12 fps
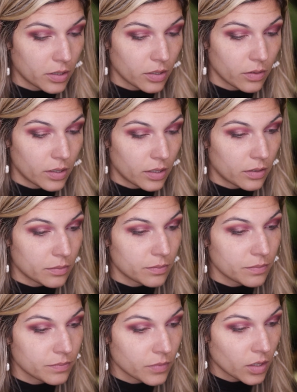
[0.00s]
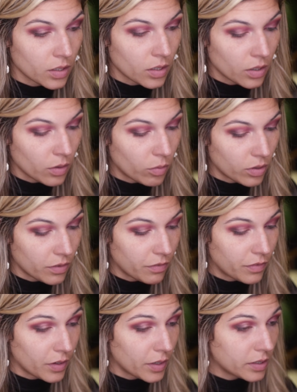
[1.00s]
gonna go in with a
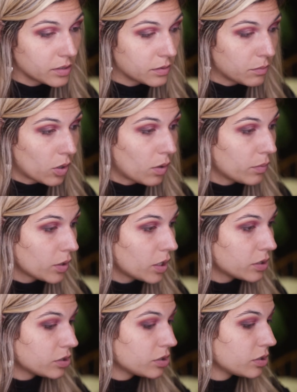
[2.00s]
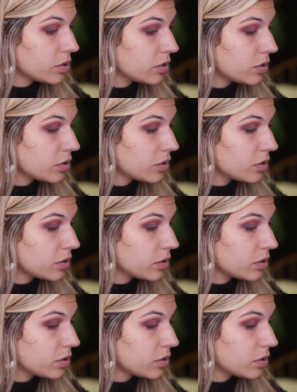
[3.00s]
very small brush.